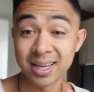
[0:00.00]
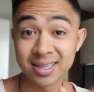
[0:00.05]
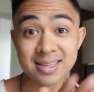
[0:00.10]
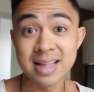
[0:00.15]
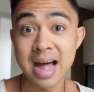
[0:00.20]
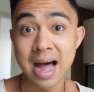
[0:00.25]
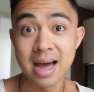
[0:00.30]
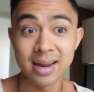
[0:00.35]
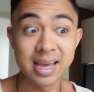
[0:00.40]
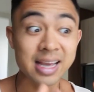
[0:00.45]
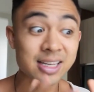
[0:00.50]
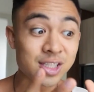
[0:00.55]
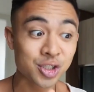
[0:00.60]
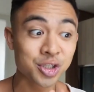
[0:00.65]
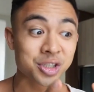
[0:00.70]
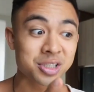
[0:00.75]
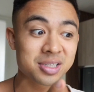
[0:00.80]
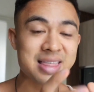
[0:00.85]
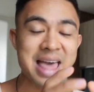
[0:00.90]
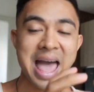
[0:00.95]
It's not. It's
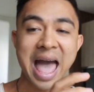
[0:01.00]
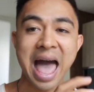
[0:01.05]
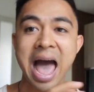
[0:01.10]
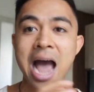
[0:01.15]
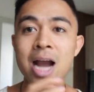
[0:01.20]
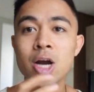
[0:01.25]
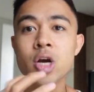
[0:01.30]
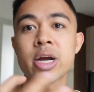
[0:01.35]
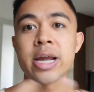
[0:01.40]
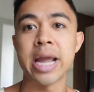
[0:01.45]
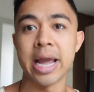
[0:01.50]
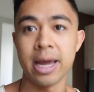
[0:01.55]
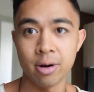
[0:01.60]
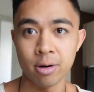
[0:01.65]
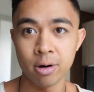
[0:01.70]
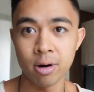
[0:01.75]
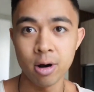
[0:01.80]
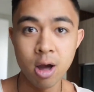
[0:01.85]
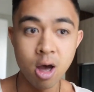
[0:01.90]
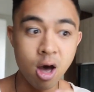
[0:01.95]
just the
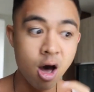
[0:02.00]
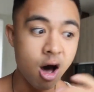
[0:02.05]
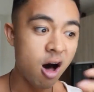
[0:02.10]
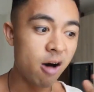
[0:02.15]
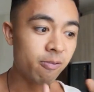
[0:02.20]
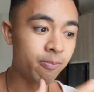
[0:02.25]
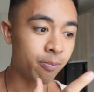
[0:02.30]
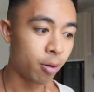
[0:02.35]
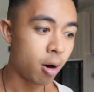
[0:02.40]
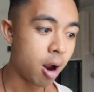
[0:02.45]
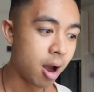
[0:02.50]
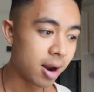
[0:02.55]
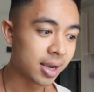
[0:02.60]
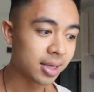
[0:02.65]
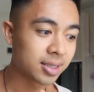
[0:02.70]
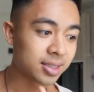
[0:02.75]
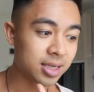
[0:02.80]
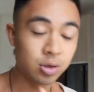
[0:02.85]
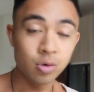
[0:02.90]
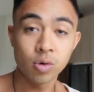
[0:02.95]
aggregator of
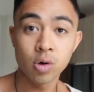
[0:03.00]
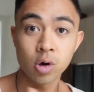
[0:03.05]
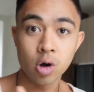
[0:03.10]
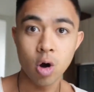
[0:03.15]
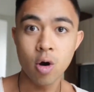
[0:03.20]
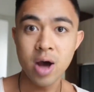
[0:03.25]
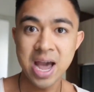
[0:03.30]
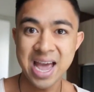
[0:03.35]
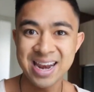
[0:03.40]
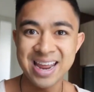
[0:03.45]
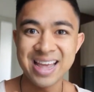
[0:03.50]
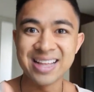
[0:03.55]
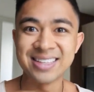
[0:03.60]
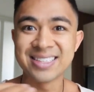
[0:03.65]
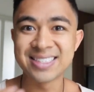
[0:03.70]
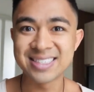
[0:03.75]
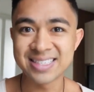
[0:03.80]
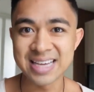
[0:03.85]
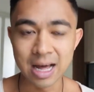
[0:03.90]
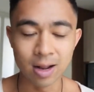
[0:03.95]
products that you could go ahead
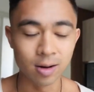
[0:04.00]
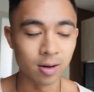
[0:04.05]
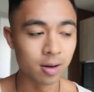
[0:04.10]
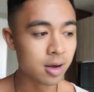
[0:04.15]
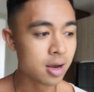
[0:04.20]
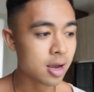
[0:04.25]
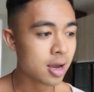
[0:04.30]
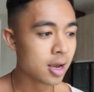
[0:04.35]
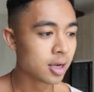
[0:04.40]
and sell.